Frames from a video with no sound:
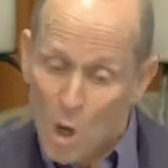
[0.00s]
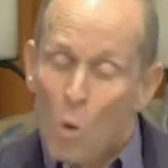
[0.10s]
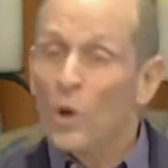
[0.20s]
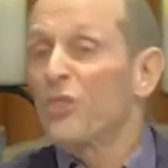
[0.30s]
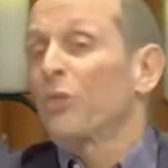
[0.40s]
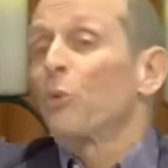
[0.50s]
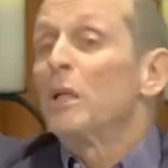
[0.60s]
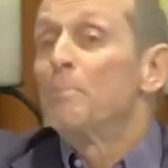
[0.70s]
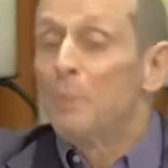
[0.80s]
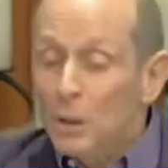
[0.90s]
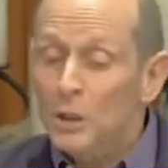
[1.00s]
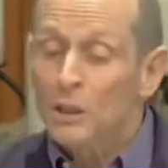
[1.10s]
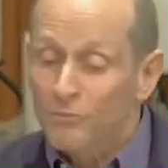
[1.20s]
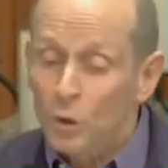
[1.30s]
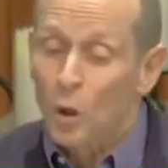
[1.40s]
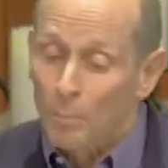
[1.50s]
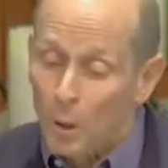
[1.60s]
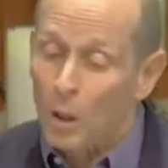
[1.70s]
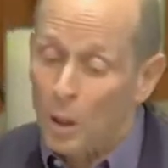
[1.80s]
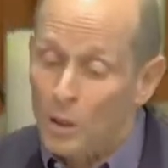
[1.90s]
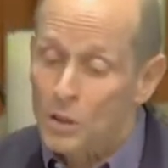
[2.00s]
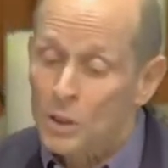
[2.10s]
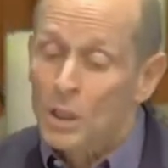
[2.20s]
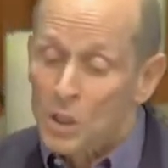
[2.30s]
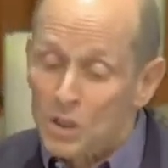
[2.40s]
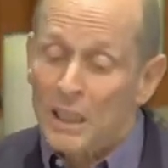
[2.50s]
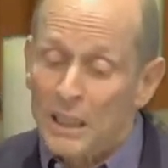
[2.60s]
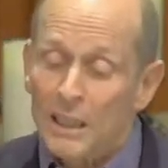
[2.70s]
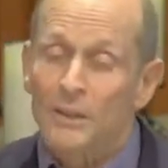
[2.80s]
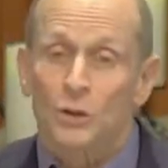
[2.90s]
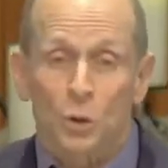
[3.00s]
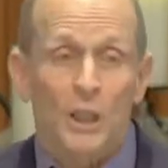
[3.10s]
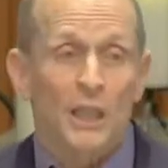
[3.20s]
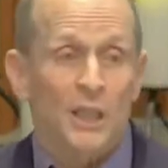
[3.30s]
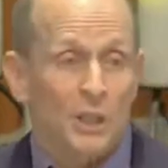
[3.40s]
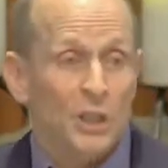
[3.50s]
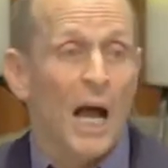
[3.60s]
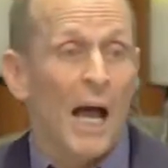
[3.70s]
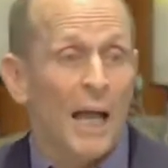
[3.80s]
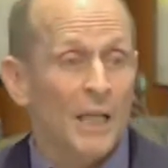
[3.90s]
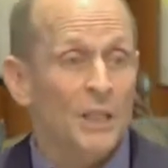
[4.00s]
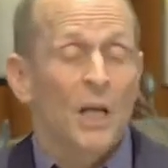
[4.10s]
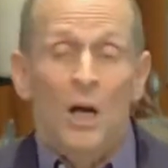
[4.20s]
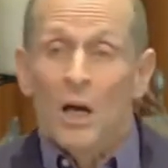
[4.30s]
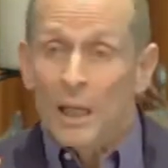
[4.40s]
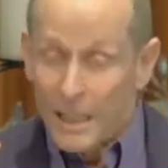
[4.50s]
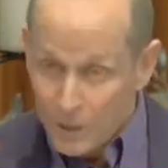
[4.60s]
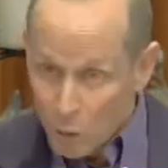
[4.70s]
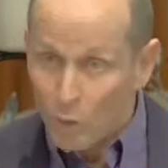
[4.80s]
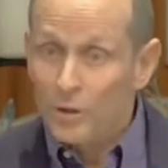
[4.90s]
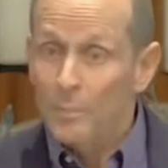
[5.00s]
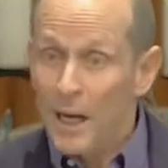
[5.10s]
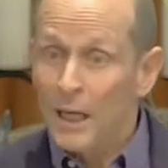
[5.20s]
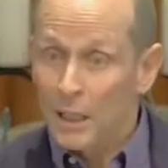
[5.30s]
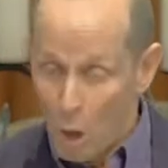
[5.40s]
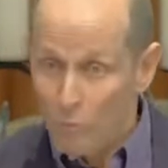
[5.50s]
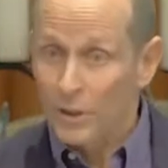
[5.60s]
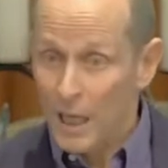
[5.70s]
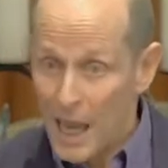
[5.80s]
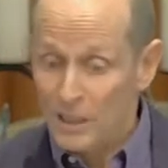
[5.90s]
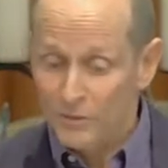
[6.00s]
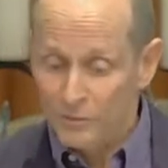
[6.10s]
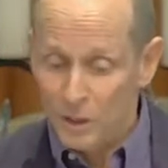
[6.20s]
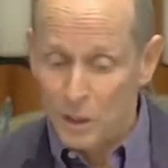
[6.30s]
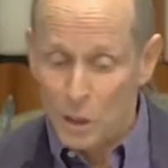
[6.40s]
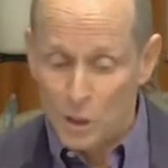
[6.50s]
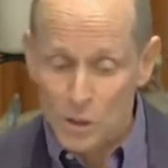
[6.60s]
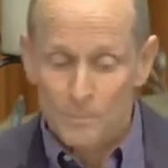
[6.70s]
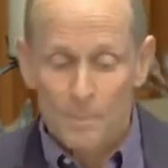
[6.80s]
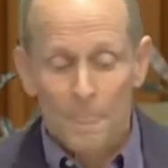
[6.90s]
with 3 billion fewer birds singing in the trees and skies in North America over the last 50 years,